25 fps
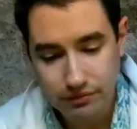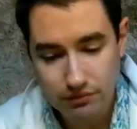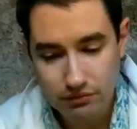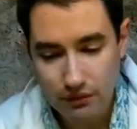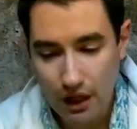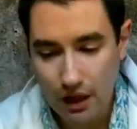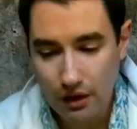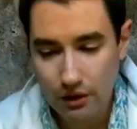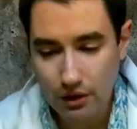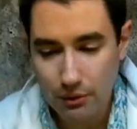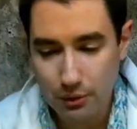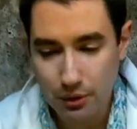
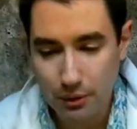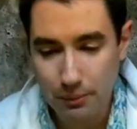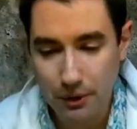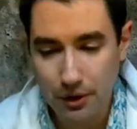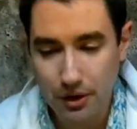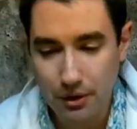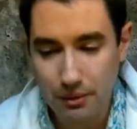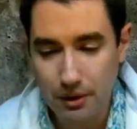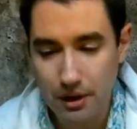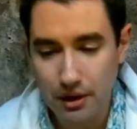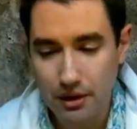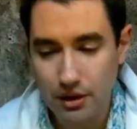Now going to the part
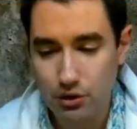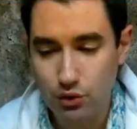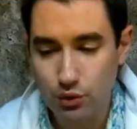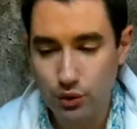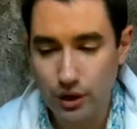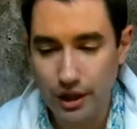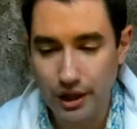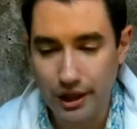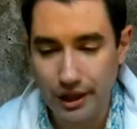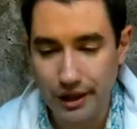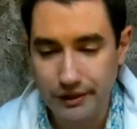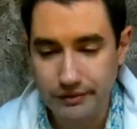I'm kind of
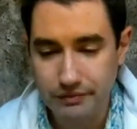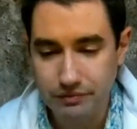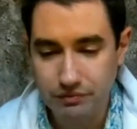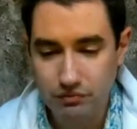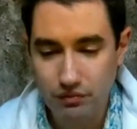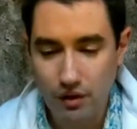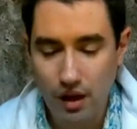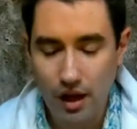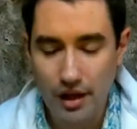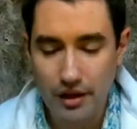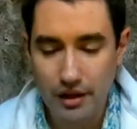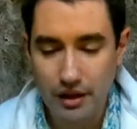dreading.
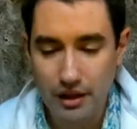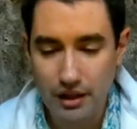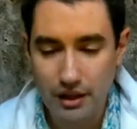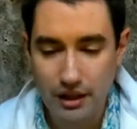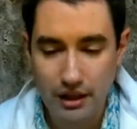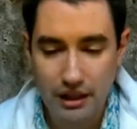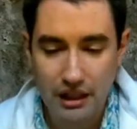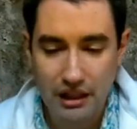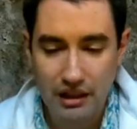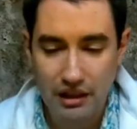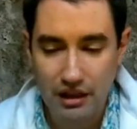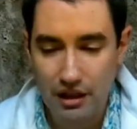Not the
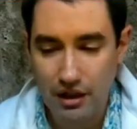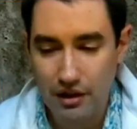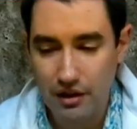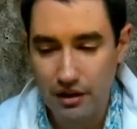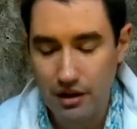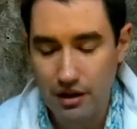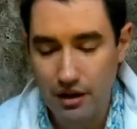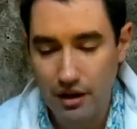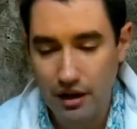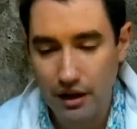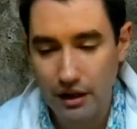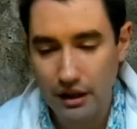eating the
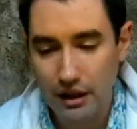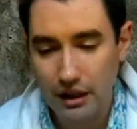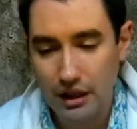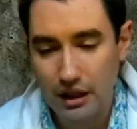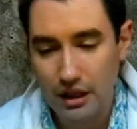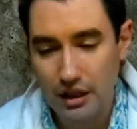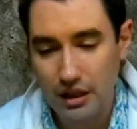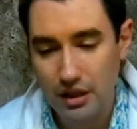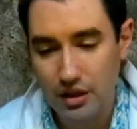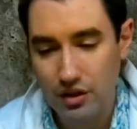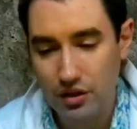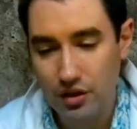onion. I like
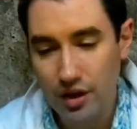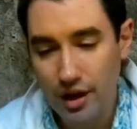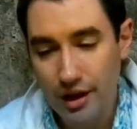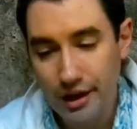onions.